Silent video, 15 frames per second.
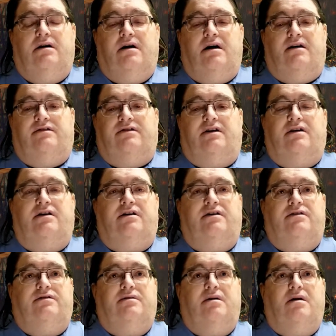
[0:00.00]
it
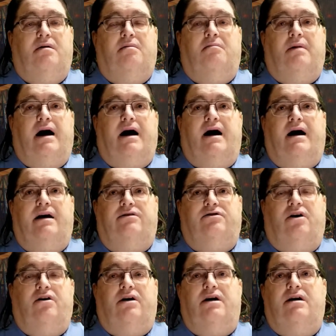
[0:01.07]
says my
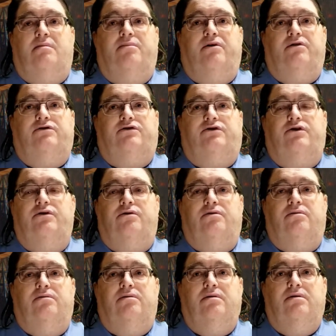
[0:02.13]
target number is
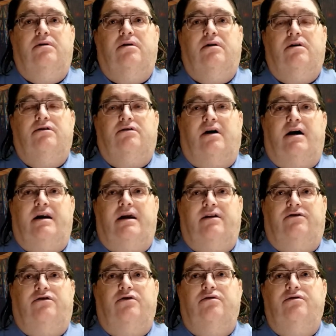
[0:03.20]
2. So I need
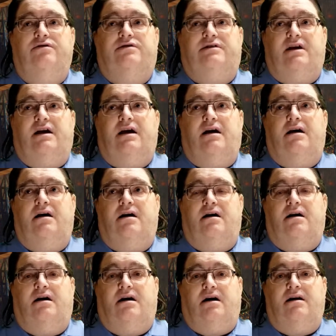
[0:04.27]
2s to hit.
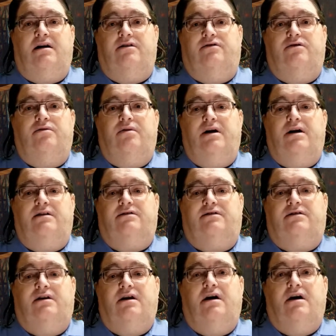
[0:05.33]
I need 2
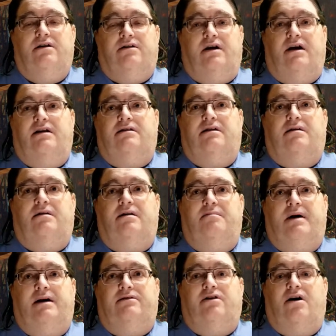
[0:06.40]
hits to hit
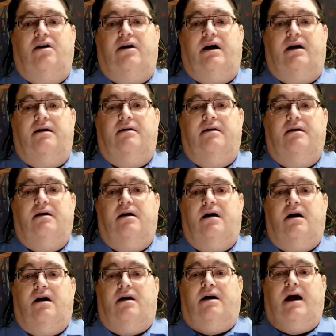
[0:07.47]
my target.
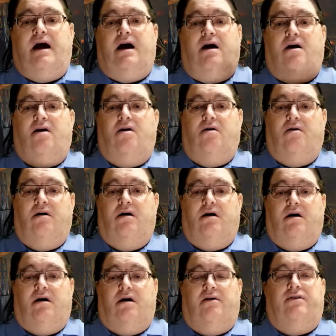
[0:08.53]
Now,
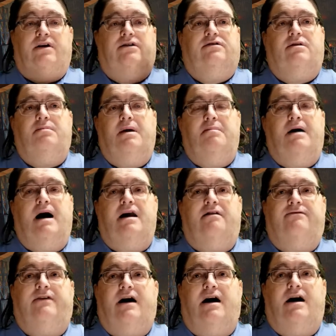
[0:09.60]
this could be
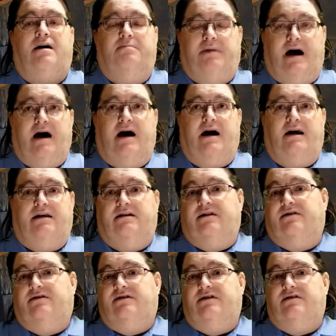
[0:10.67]
modified by
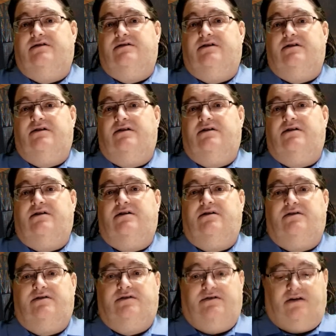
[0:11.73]

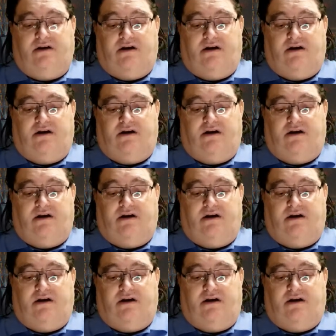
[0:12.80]
distances,